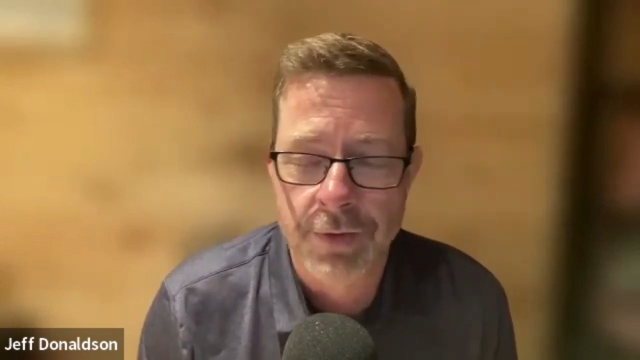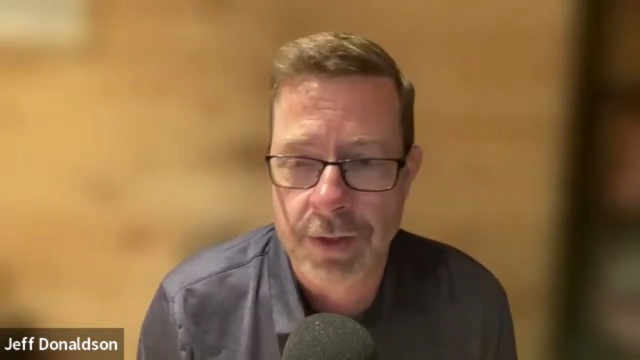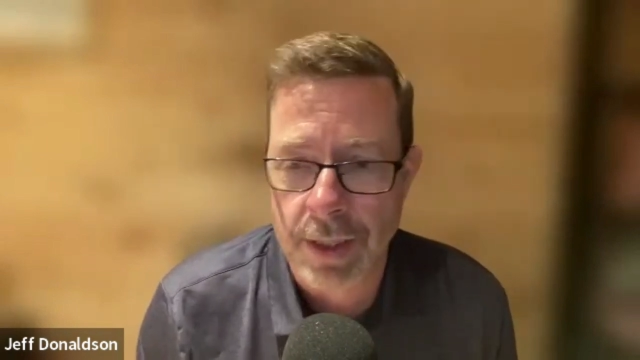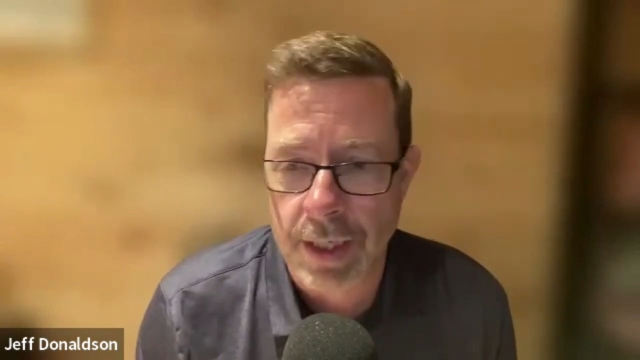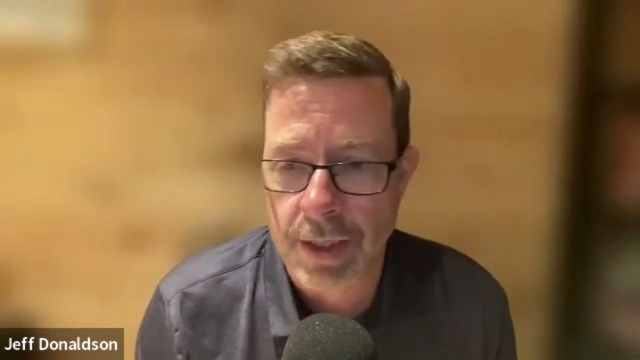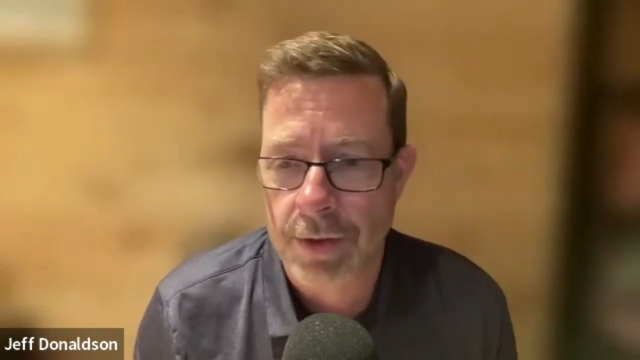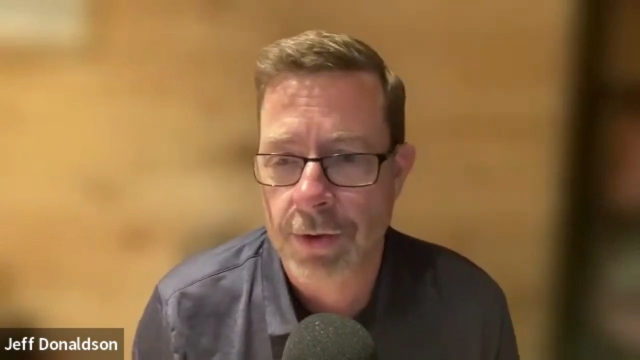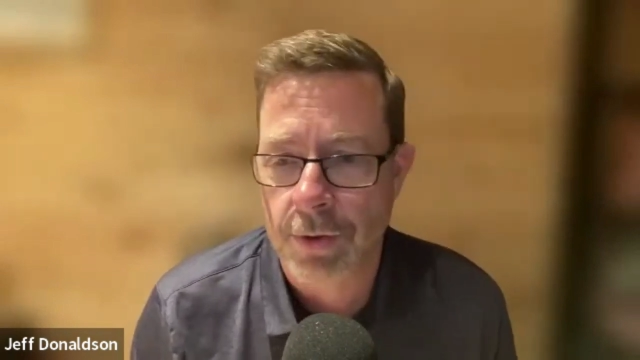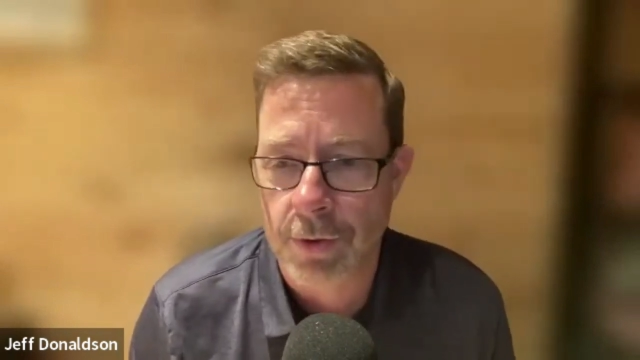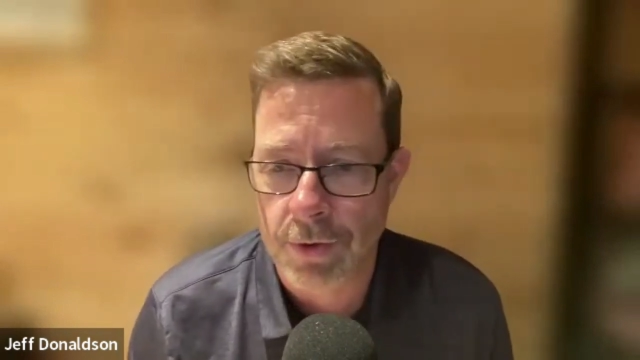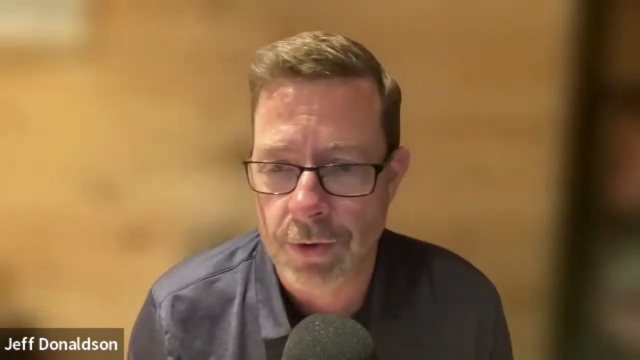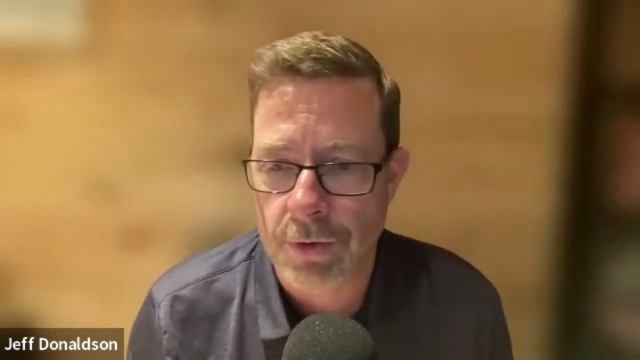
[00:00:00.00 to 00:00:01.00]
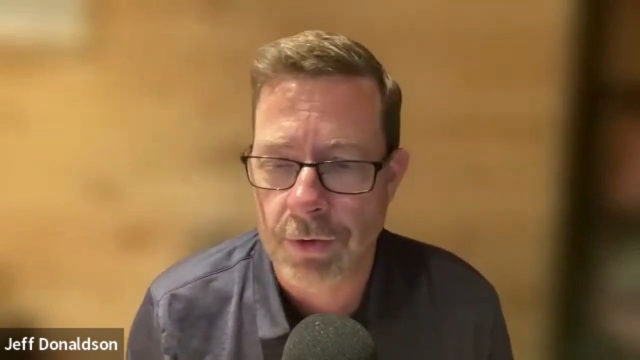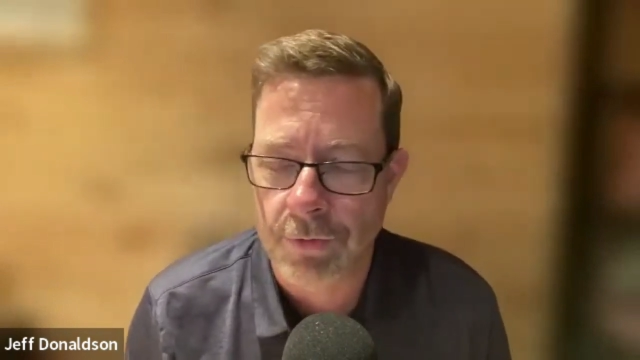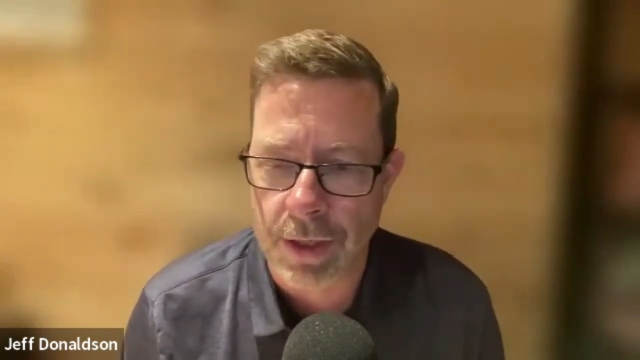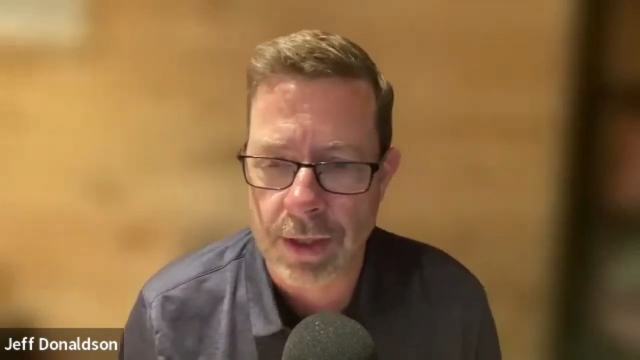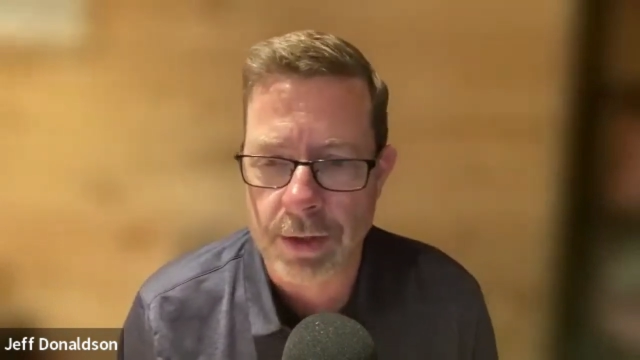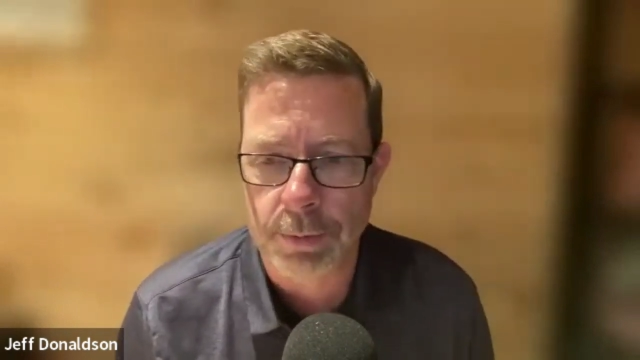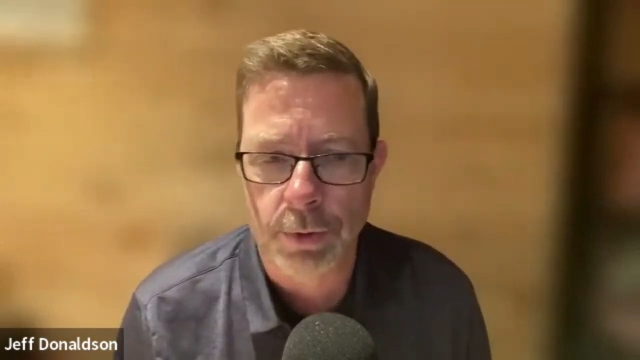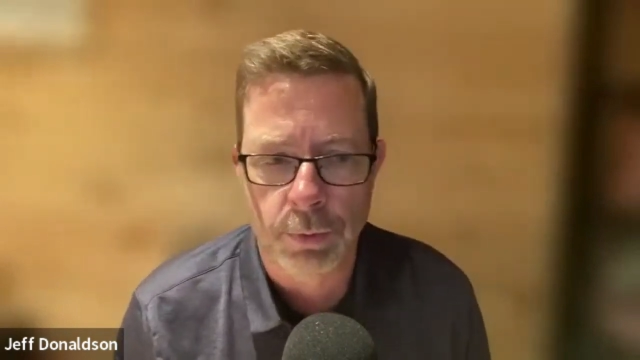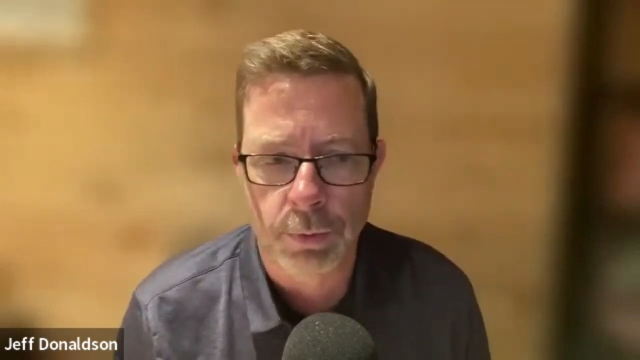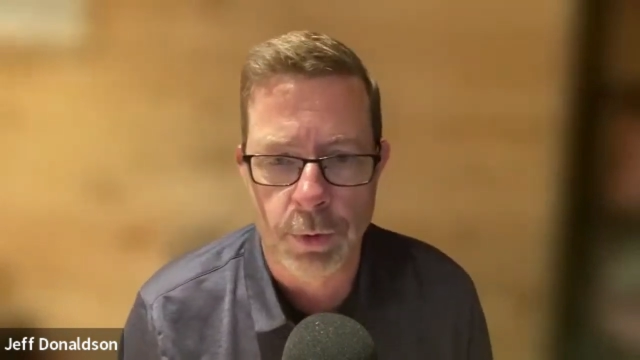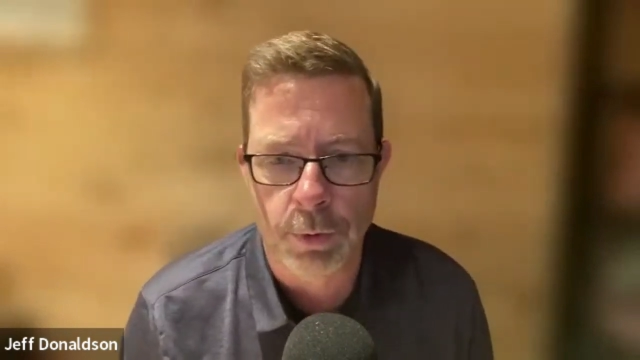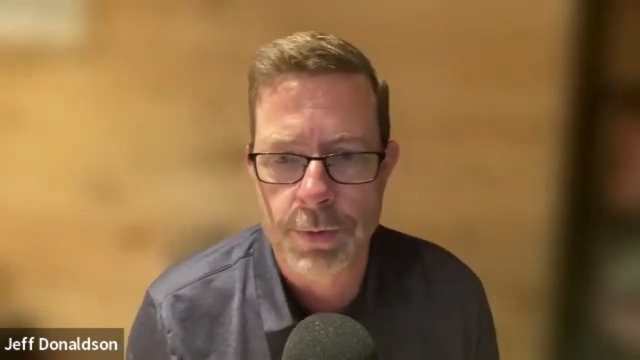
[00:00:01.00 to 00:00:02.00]
to take a third of their available
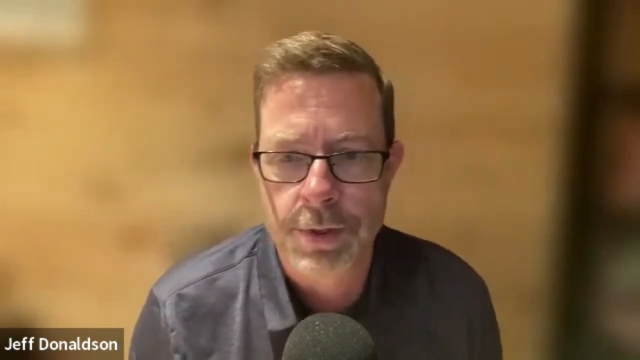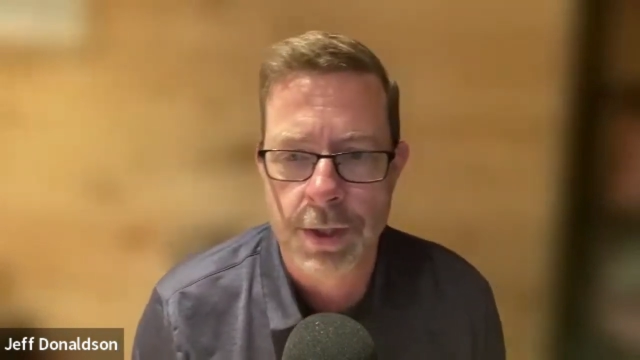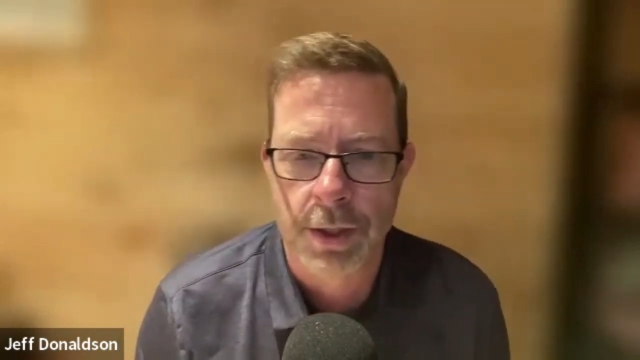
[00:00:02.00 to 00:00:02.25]
rooms